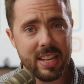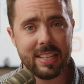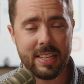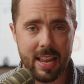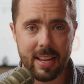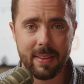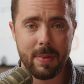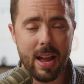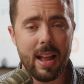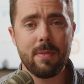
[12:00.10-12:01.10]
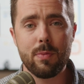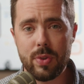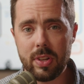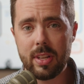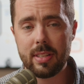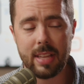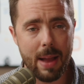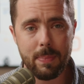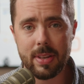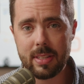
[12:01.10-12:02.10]
exciting. I am really
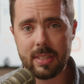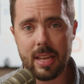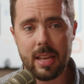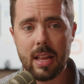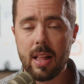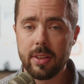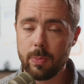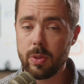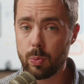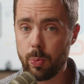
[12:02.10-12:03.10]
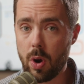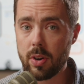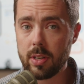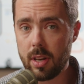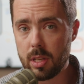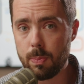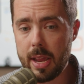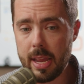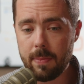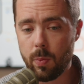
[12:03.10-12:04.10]
happy to see some of this progress that it's making.